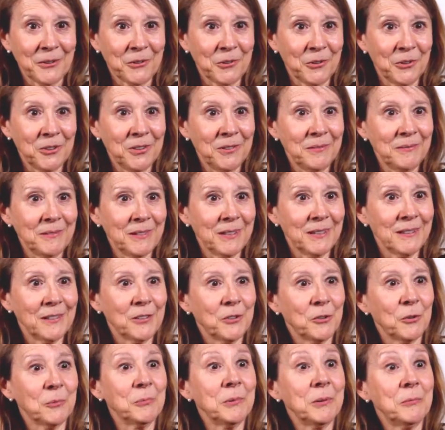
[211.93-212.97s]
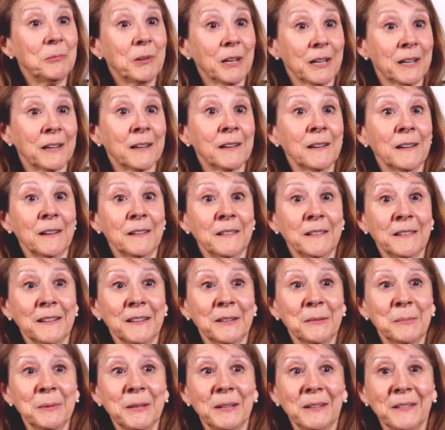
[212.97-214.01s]
Could we recognize
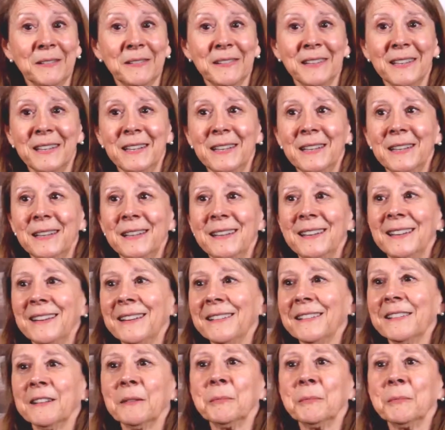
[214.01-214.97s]
psychopaths? And